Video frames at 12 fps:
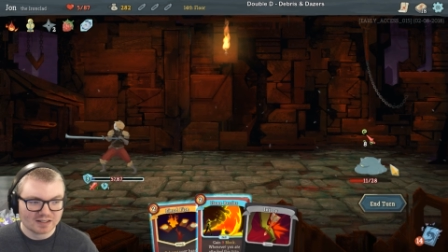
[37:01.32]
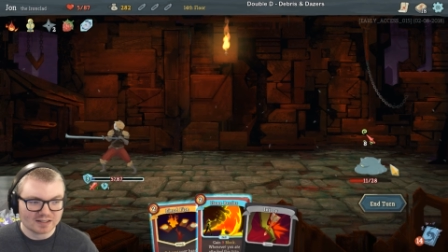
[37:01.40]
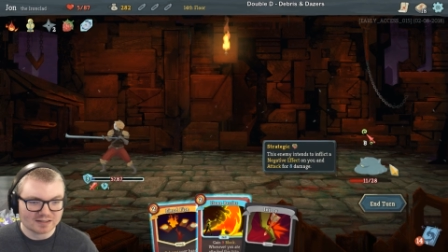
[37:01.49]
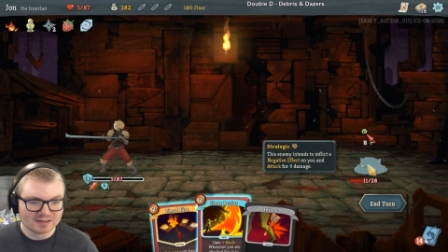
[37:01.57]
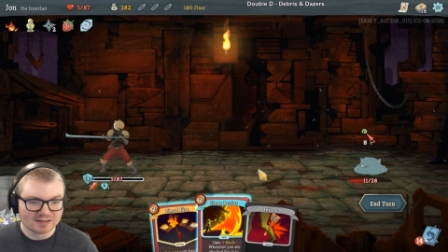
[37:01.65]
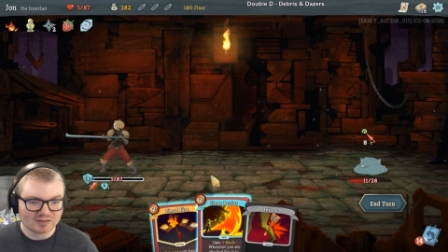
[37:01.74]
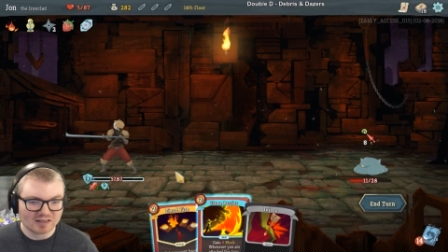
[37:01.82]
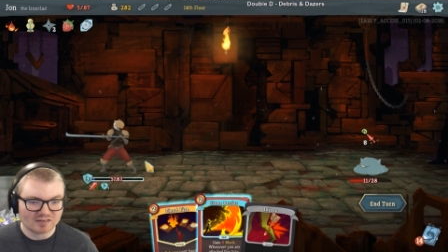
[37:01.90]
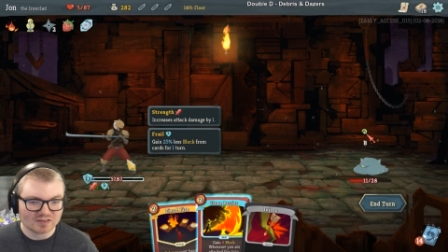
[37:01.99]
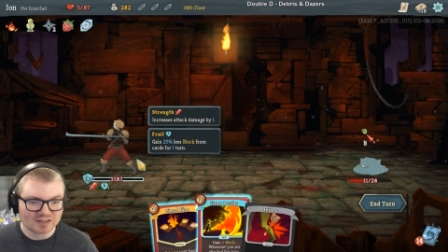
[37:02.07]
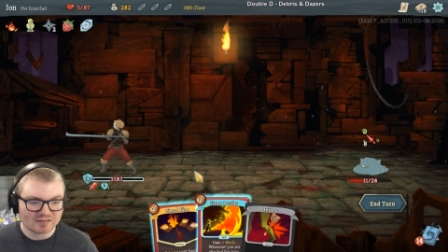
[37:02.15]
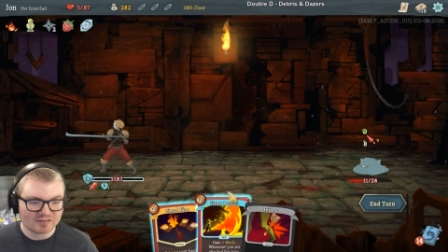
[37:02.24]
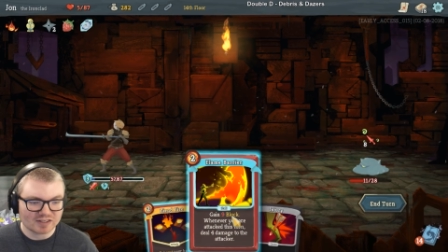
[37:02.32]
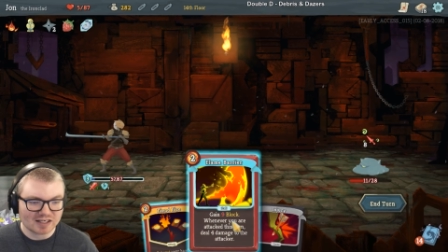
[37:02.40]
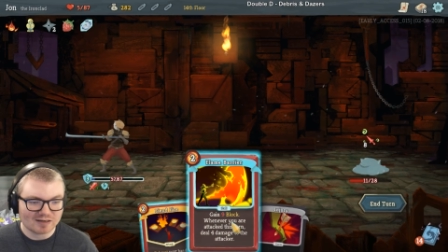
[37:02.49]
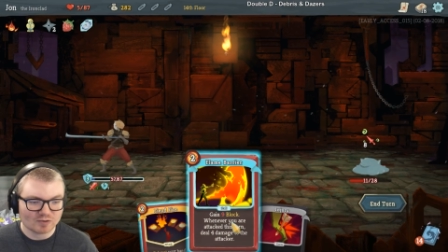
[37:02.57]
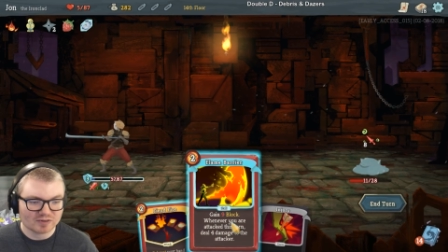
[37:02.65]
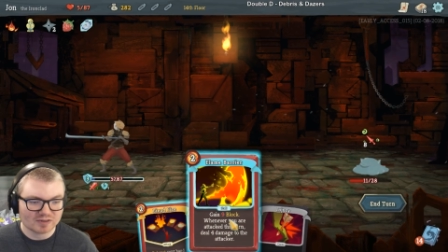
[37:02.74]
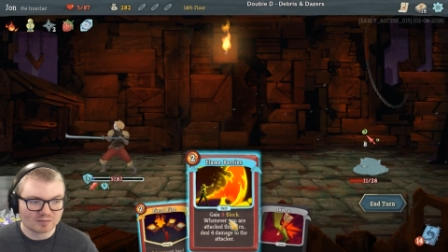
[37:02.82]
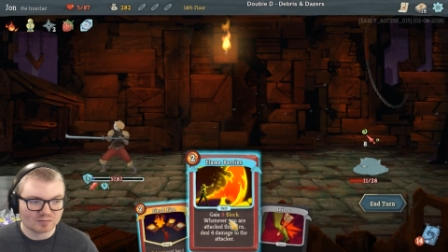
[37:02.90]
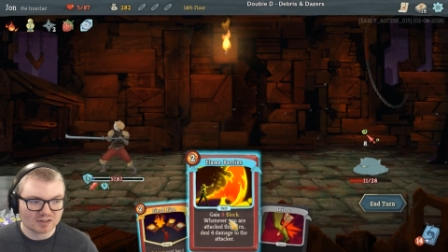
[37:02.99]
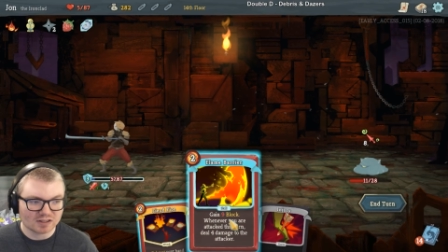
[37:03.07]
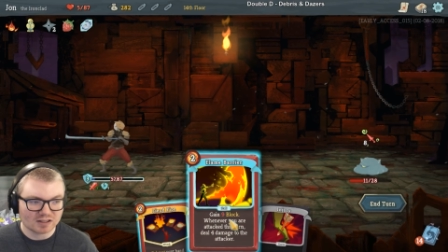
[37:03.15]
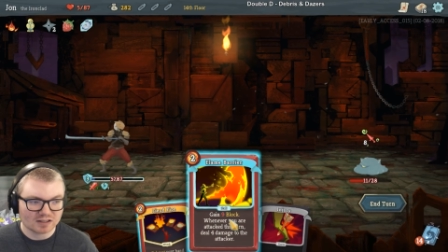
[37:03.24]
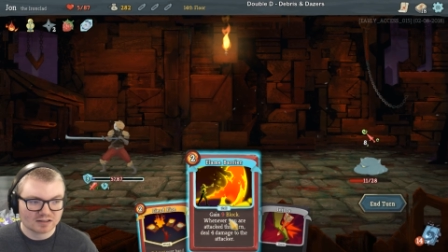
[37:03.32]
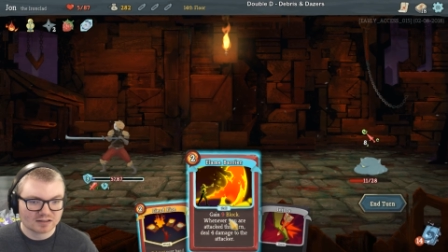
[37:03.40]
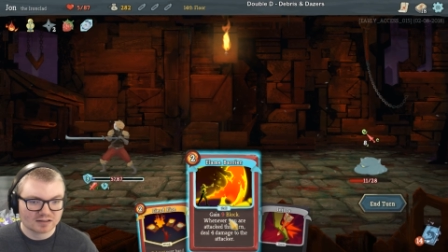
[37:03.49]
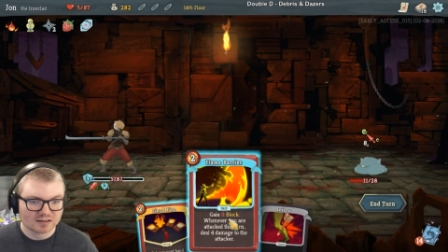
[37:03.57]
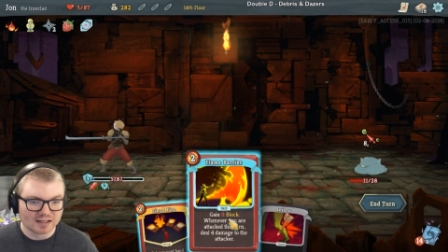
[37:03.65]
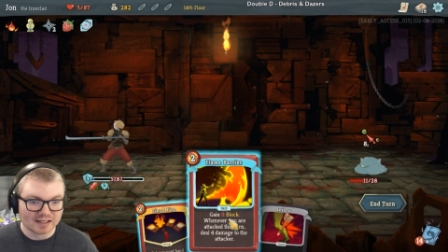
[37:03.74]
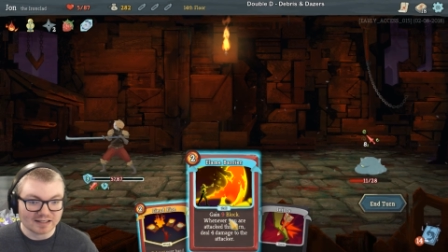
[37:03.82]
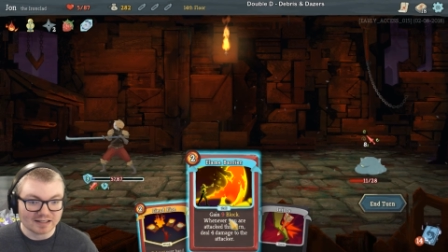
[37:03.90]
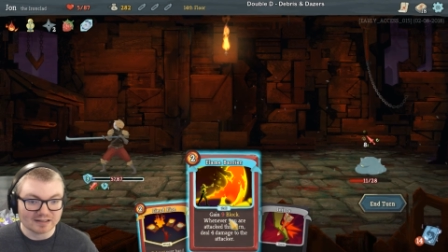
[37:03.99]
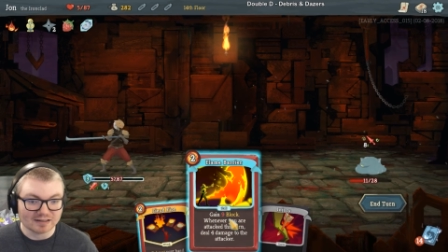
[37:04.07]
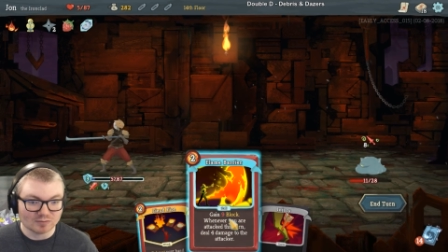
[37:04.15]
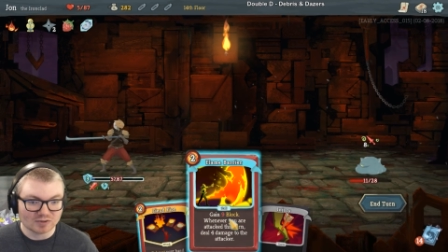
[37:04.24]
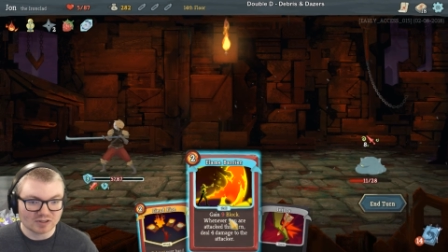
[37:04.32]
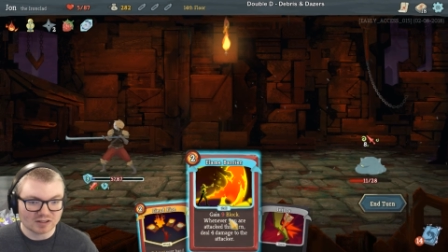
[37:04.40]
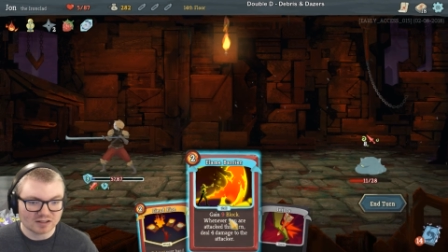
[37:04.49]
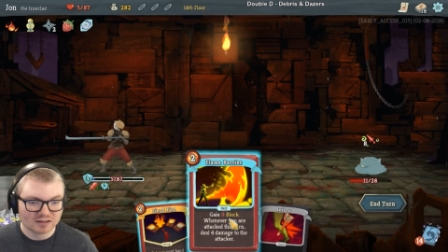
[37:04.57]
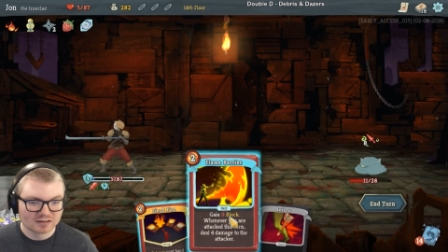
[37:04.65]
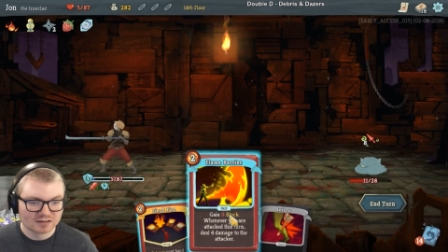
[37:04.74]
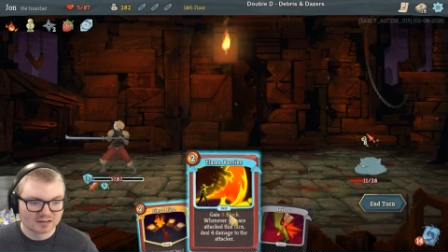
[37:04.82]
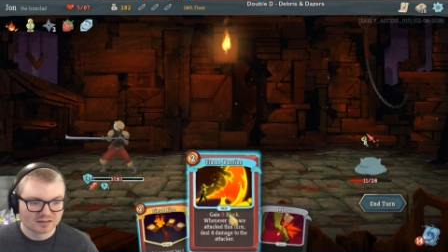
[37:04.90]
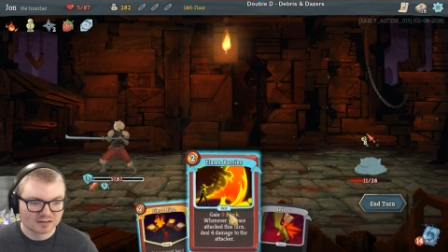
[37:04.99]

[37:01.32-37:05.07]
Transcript: He'd still have 11. I want the block. I need the block.